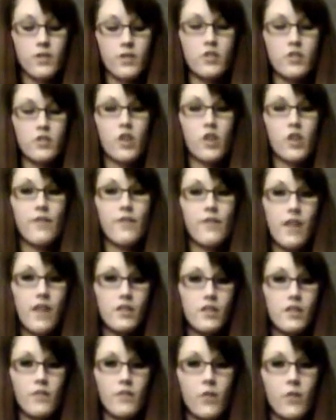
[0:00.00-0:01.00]
the
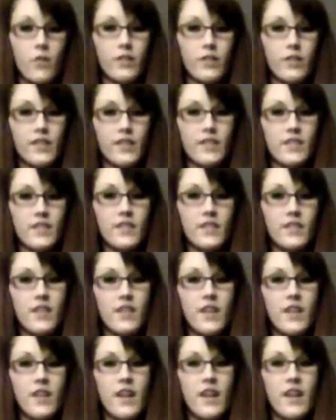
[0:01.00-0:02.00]
trifecta of wellness,
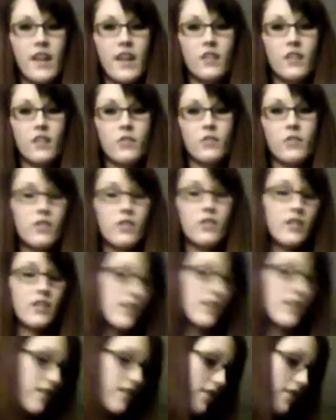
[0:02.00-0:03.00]
including
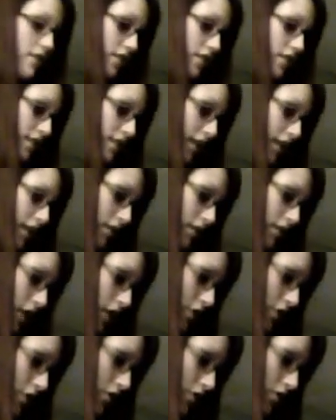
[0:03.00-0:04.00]

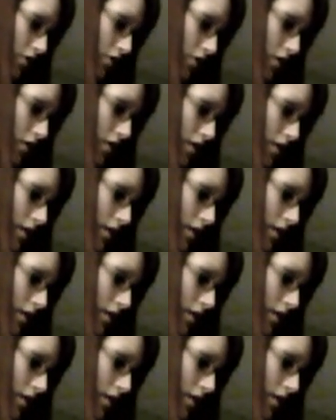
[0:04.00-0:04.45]
psychological,